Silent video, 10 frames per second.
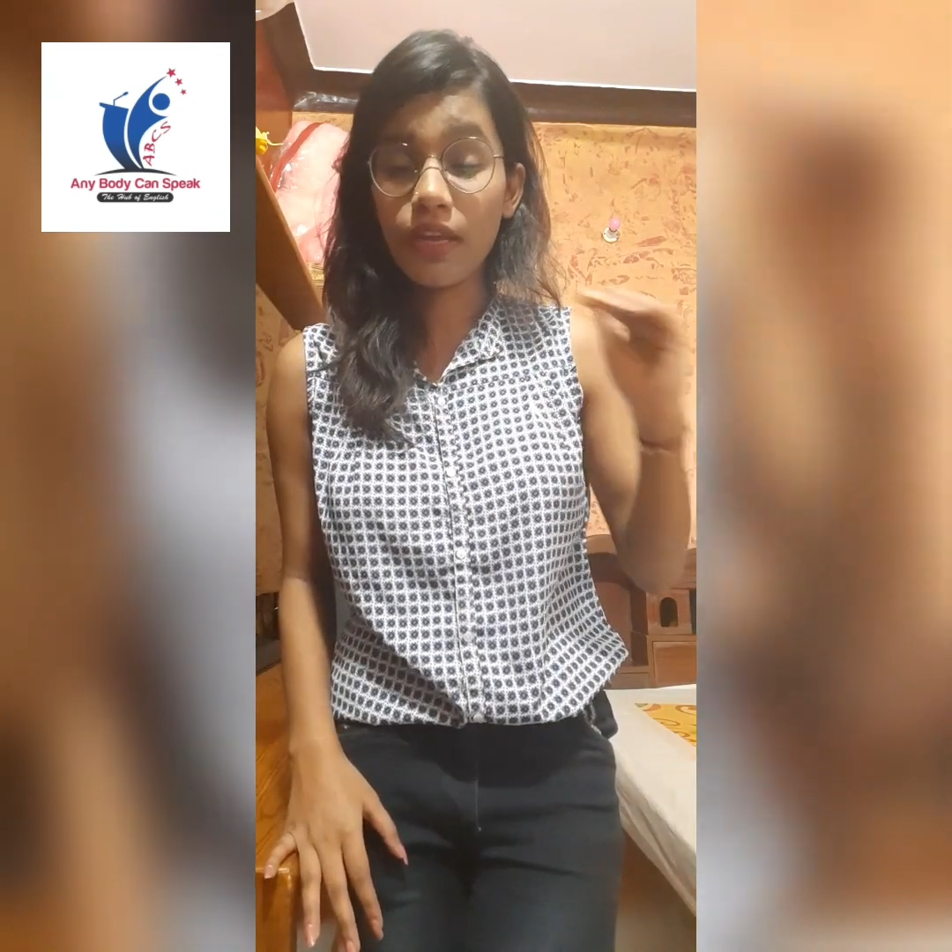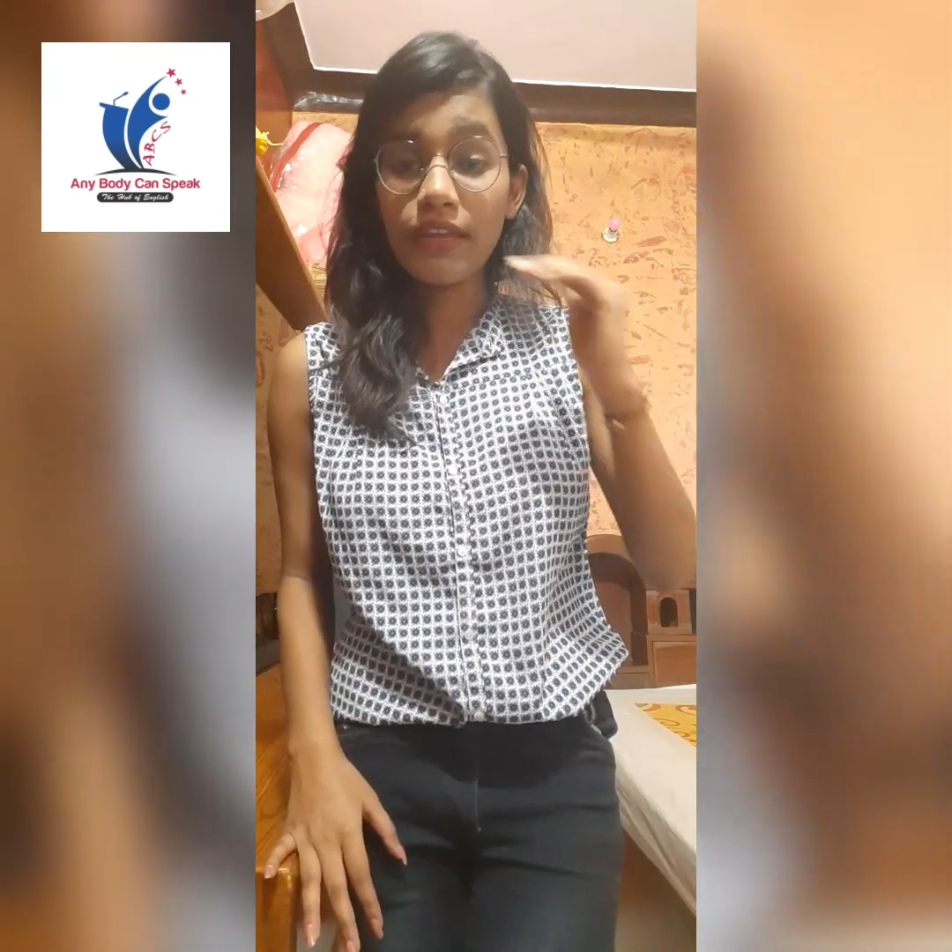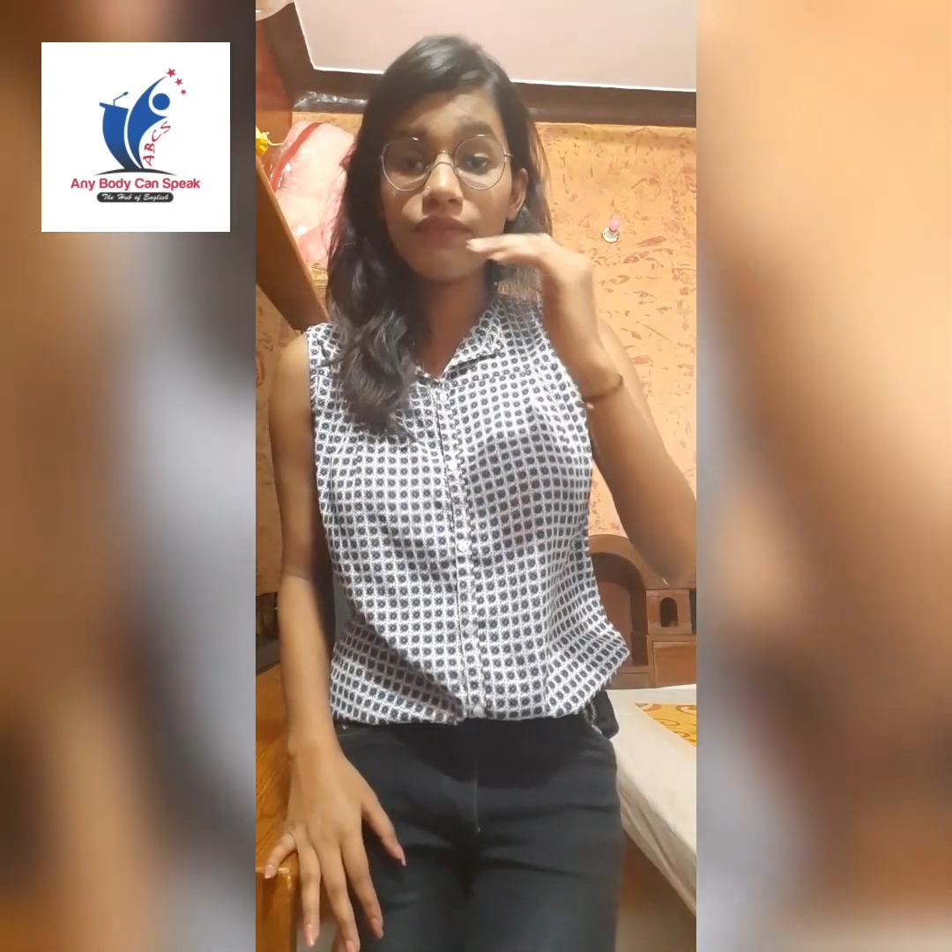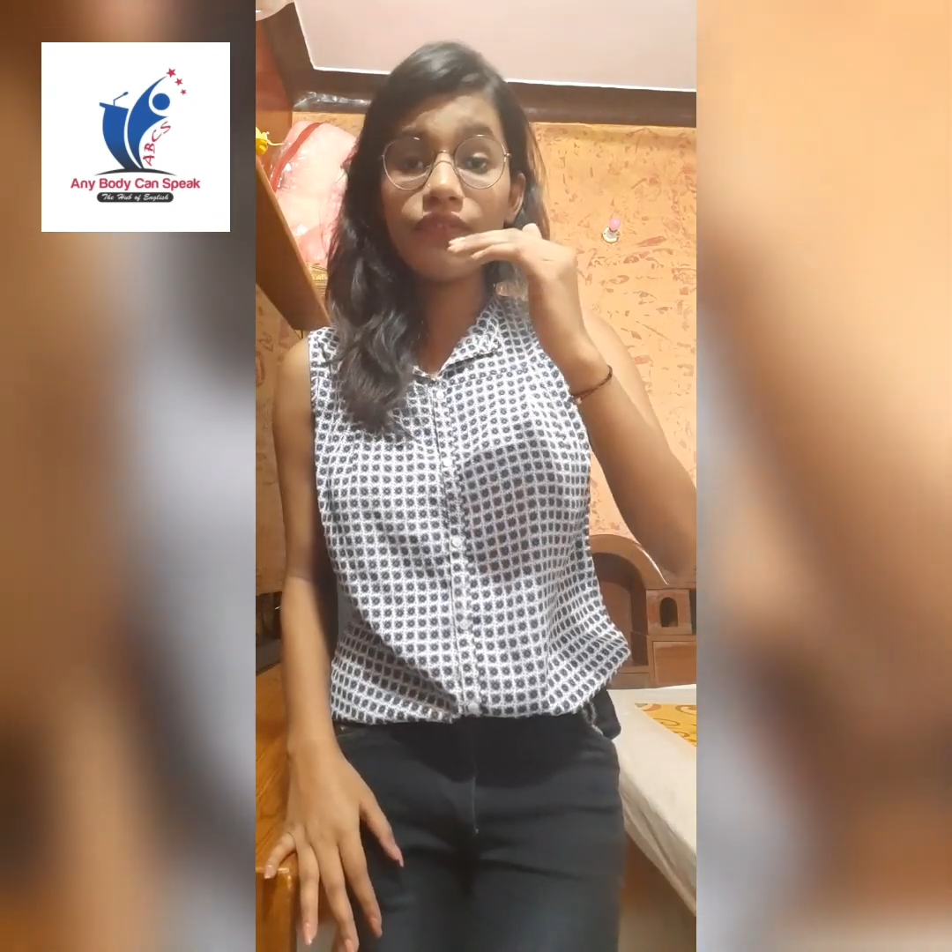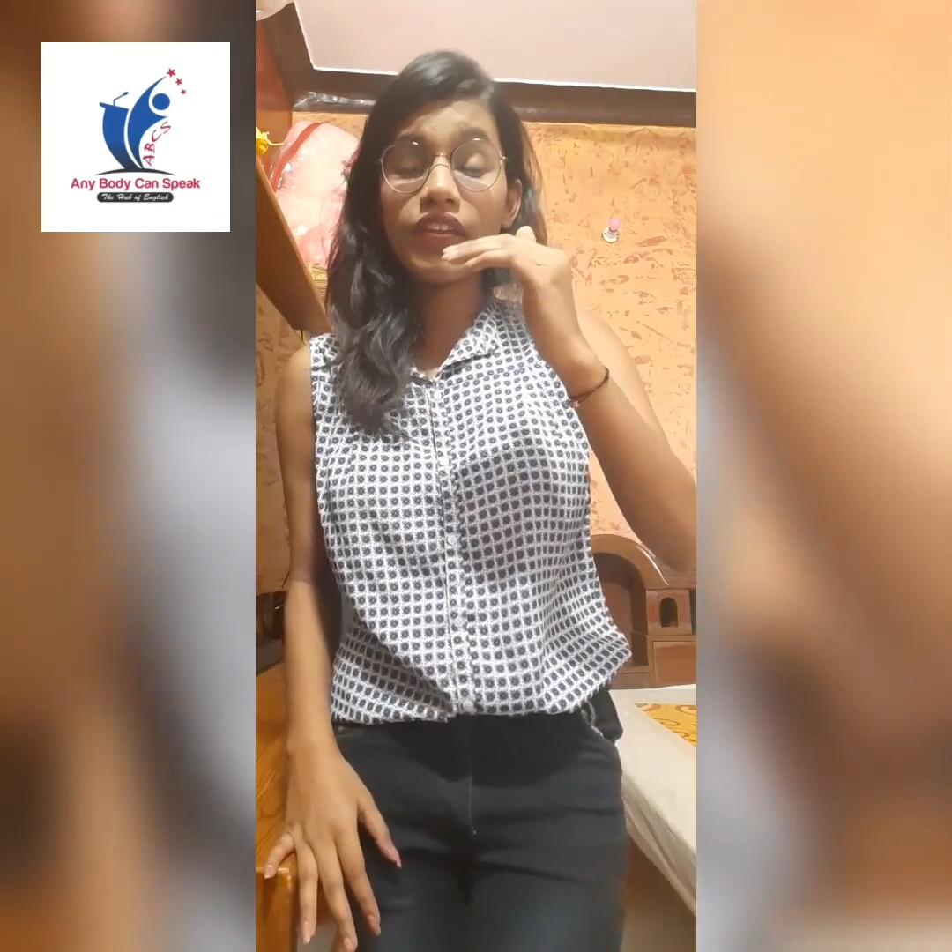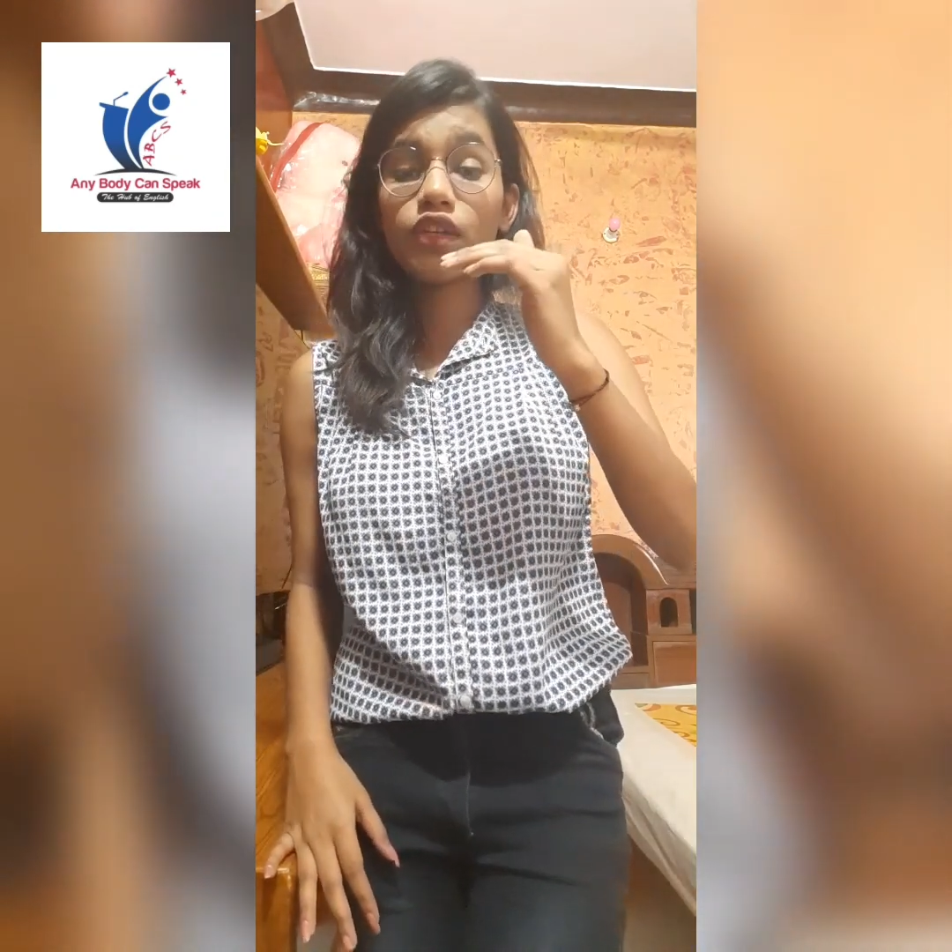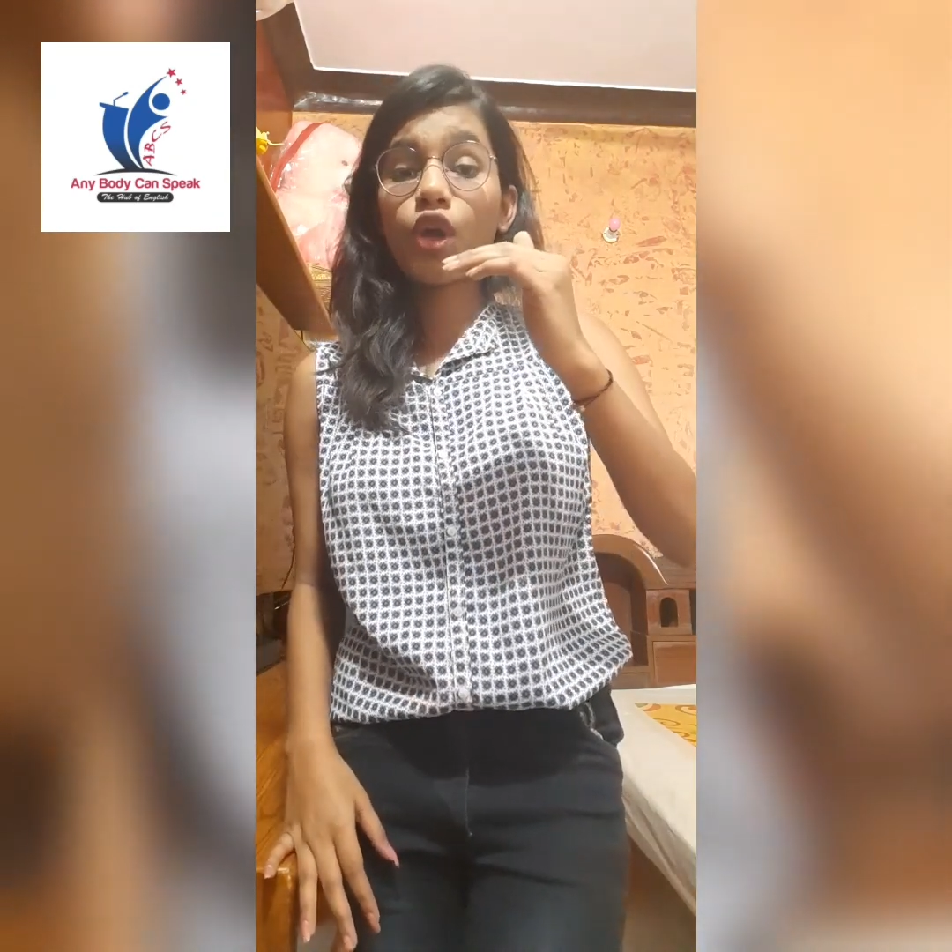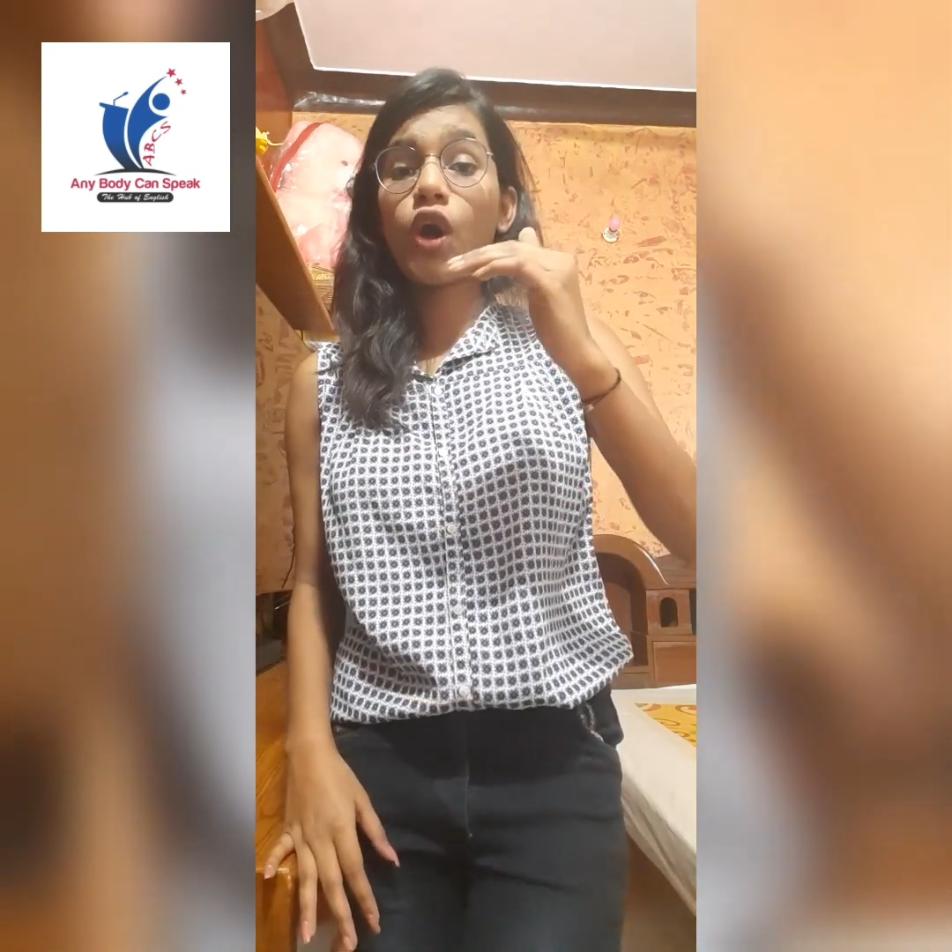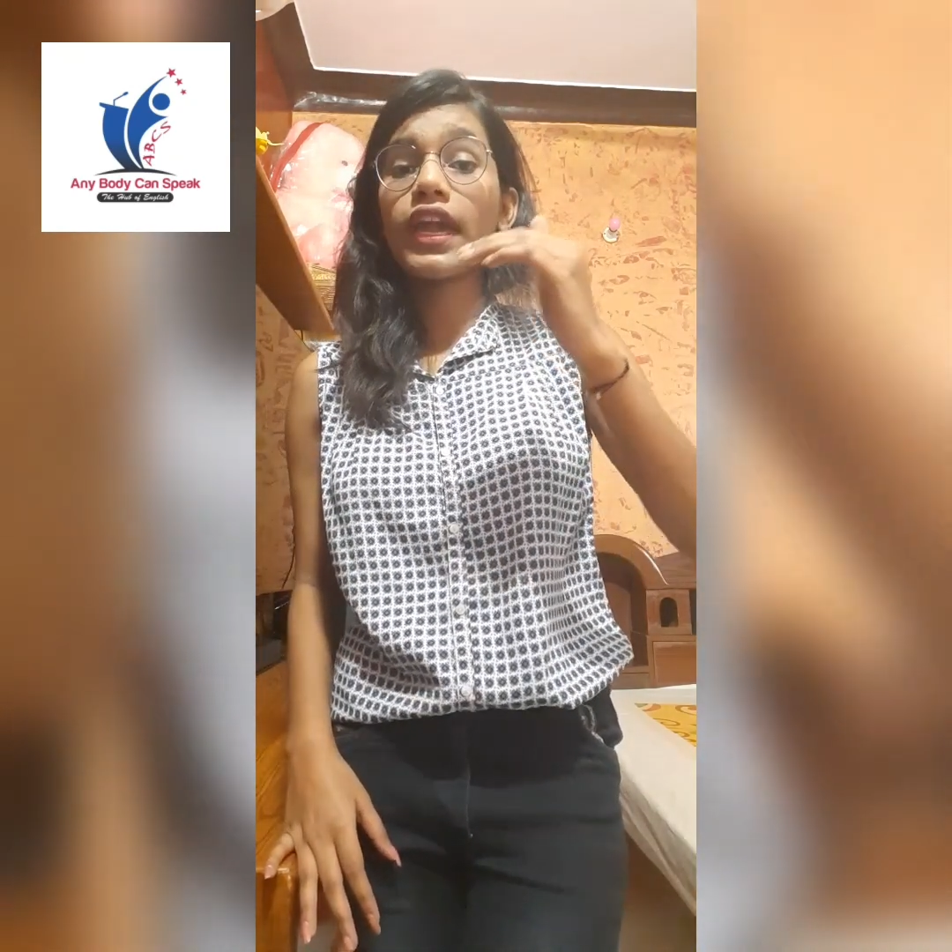If we talk